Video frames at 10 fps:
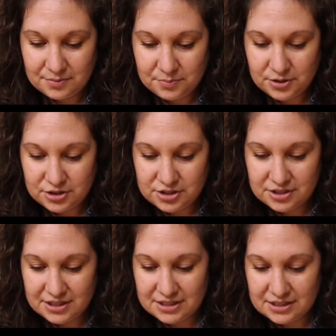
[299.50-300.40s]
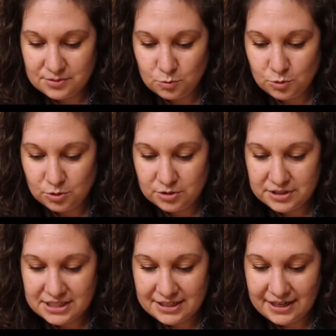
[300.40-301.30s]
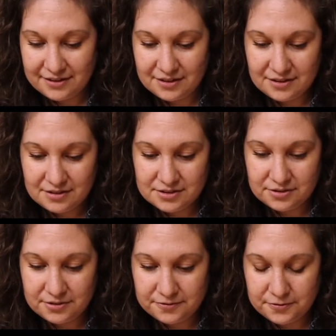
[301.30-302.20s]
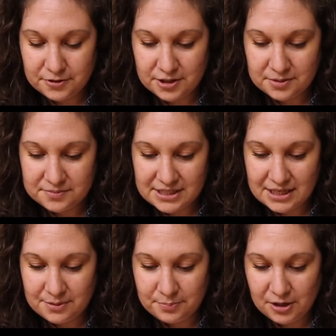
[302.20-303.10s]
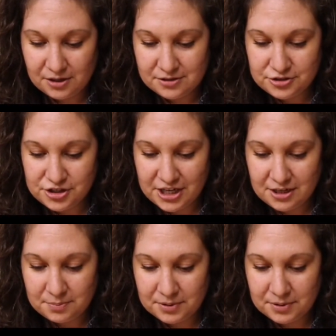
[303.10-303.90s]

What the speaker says: push this wool together so it forms a ball shape,